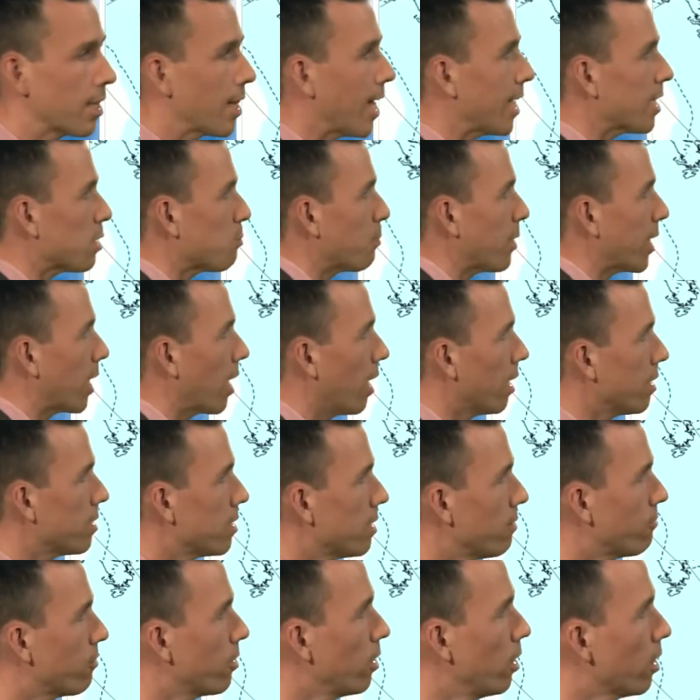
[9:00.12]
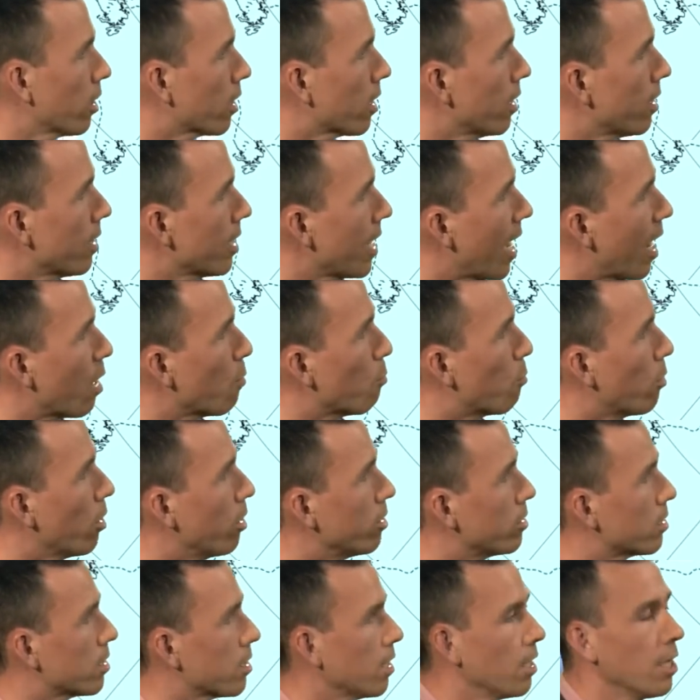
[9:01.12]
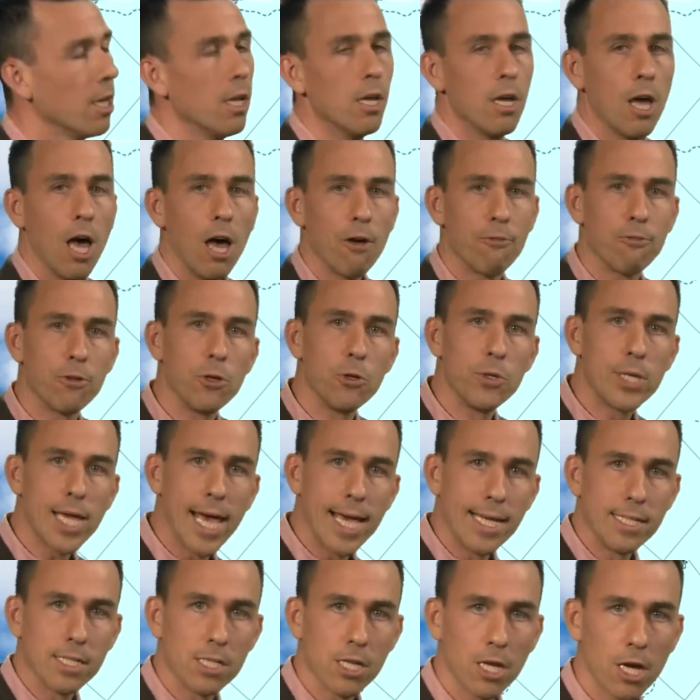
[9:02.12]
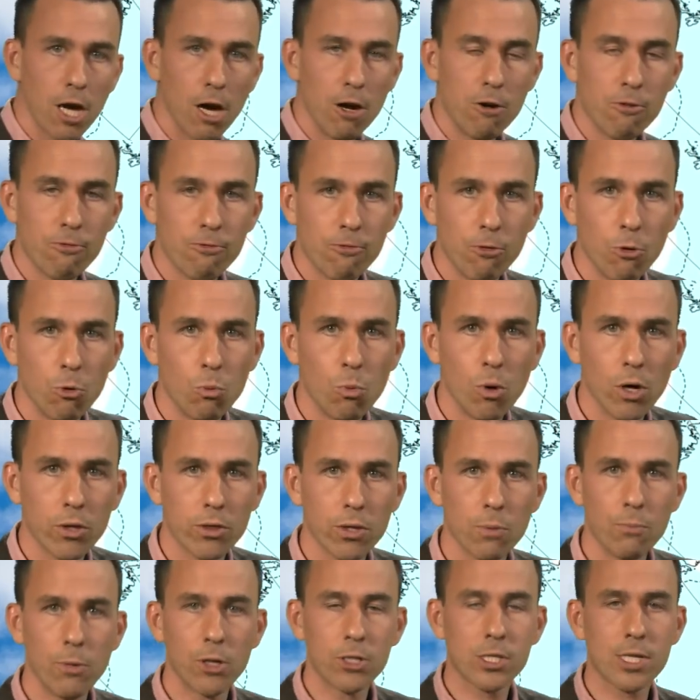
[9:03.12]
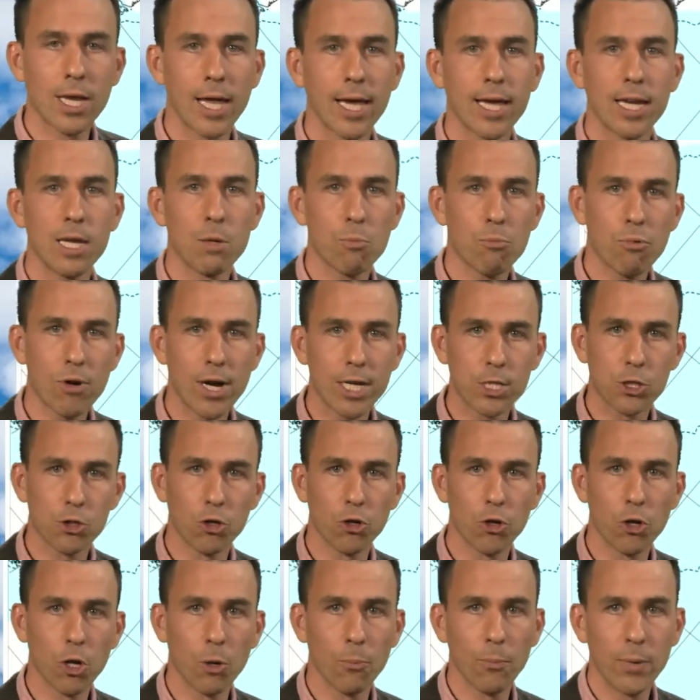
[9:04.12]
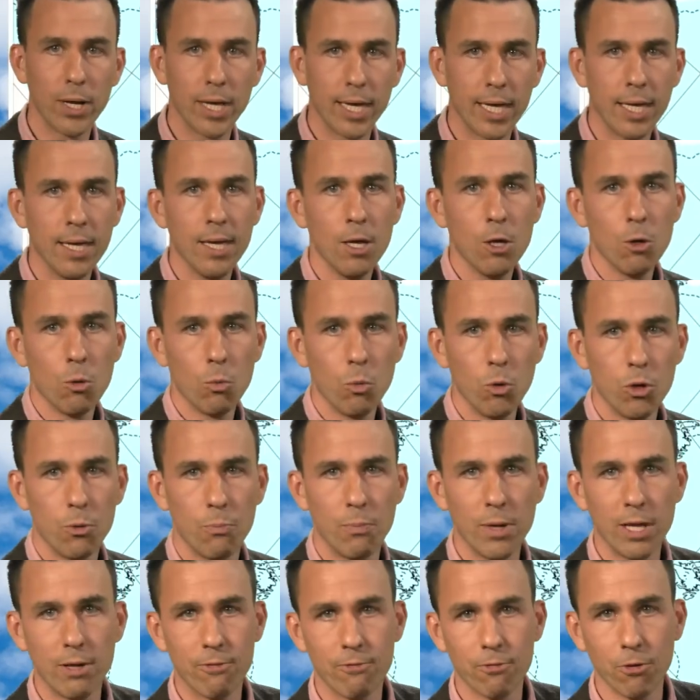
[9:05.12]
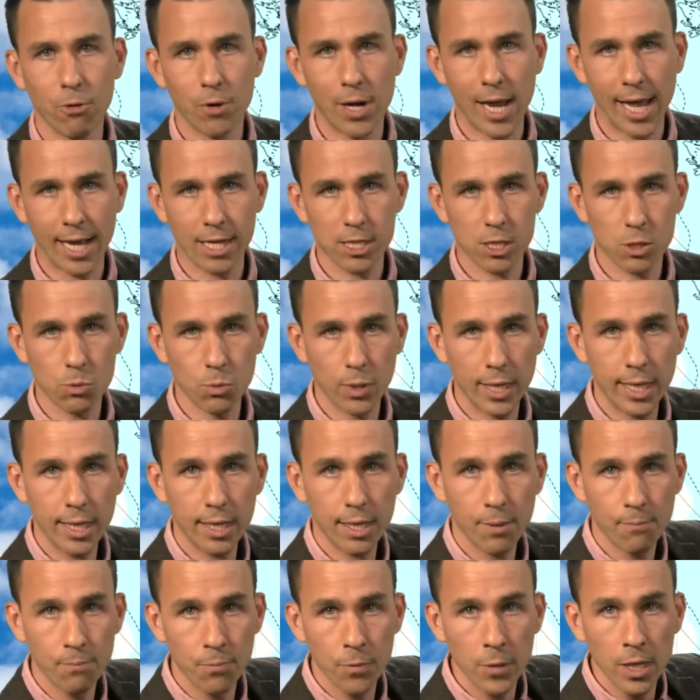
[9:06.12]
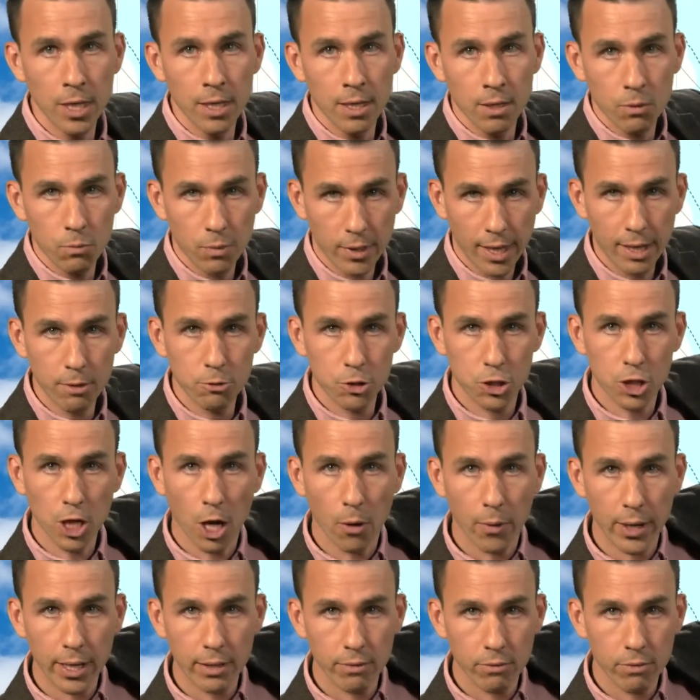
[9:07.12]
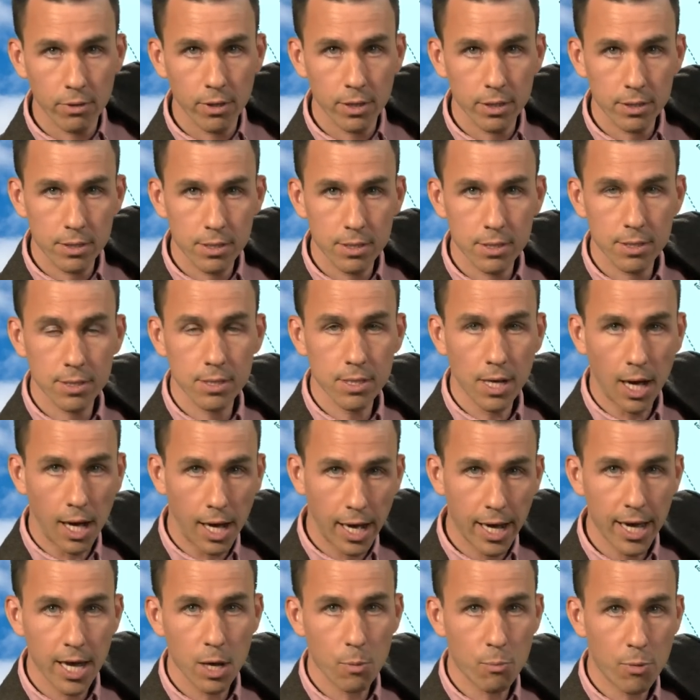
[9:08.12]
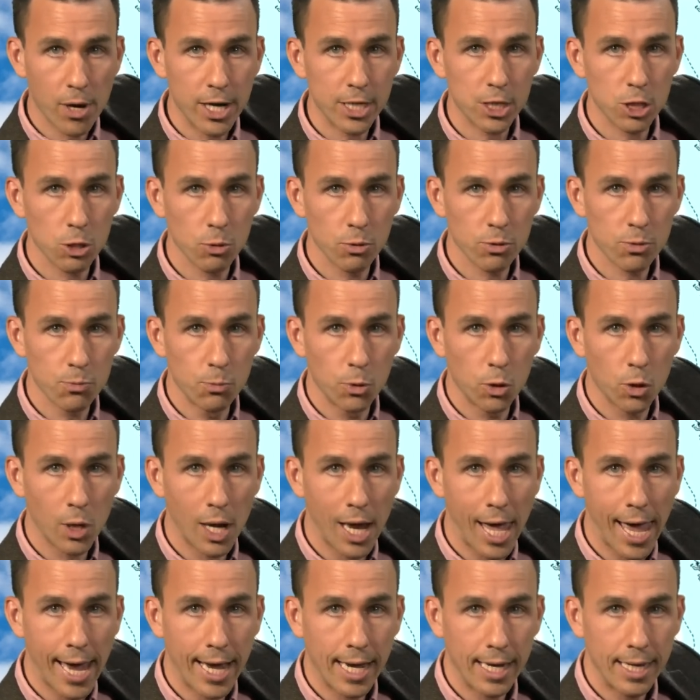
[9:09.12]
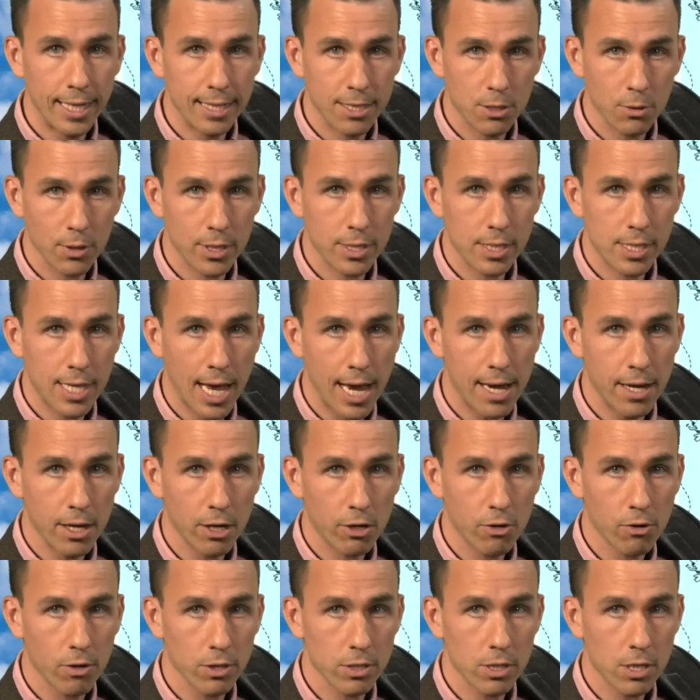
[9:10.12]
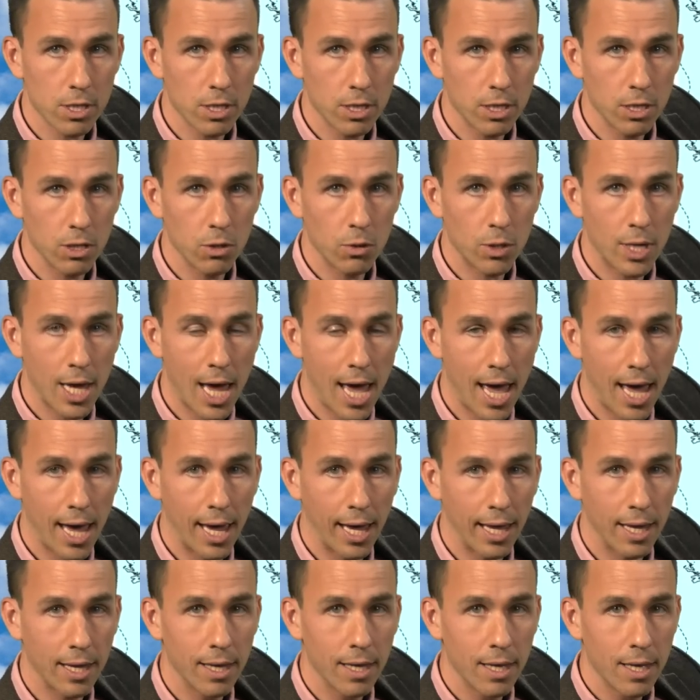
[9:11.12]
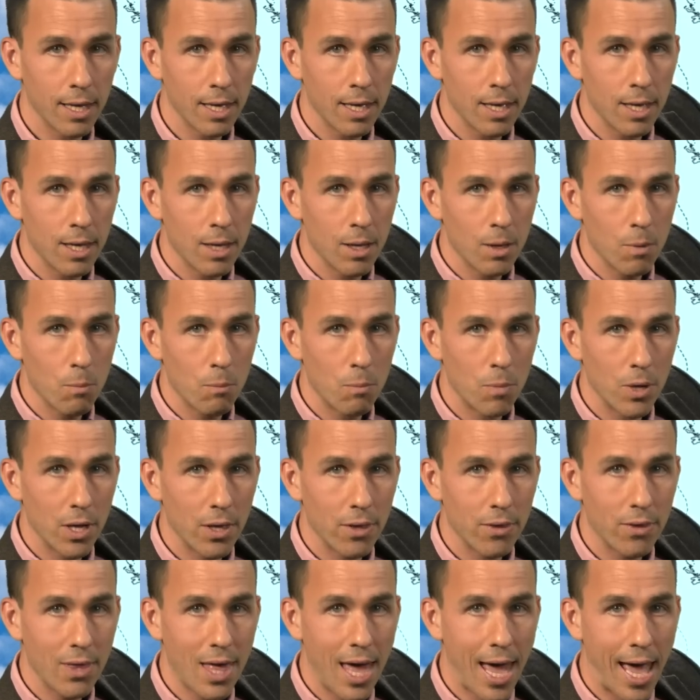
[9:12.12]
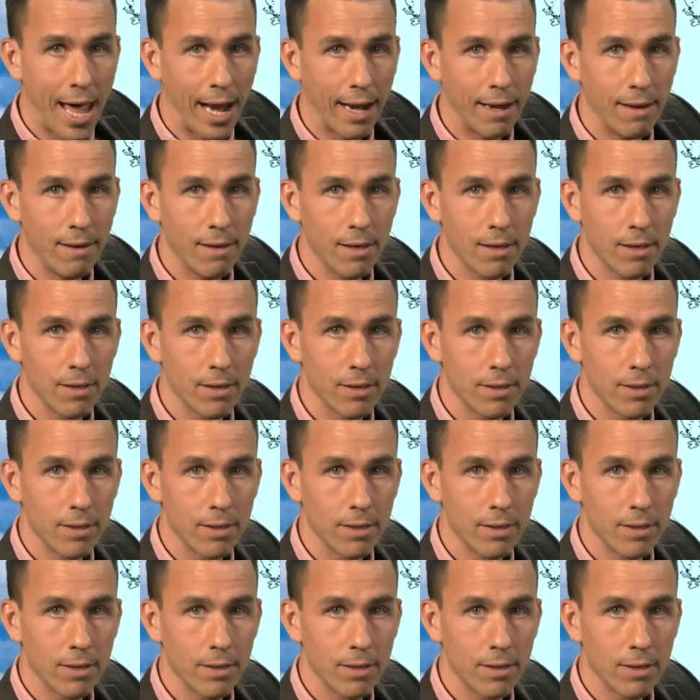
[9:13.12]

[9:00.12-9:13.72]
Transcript: And that's because if you look at the outputs a few days ago for what the most likely pressure anomaly would be for next week, well, they were showing that higher pressure was more likely to extend across the UK. But then,